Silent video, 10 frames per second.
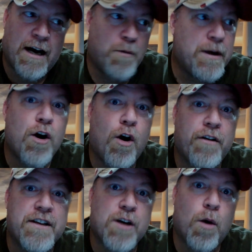We call
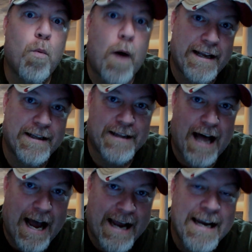this a white
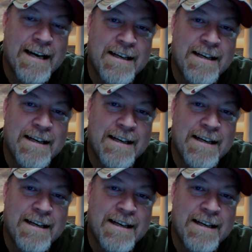lie,